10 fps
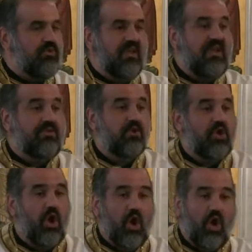You can either
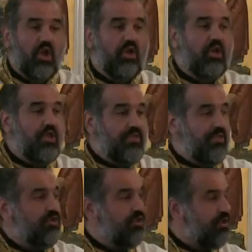call
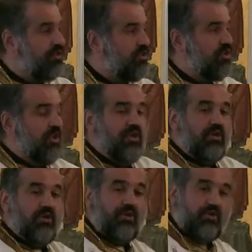the church
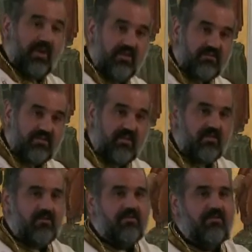
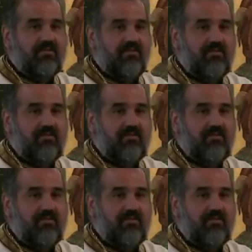crazy,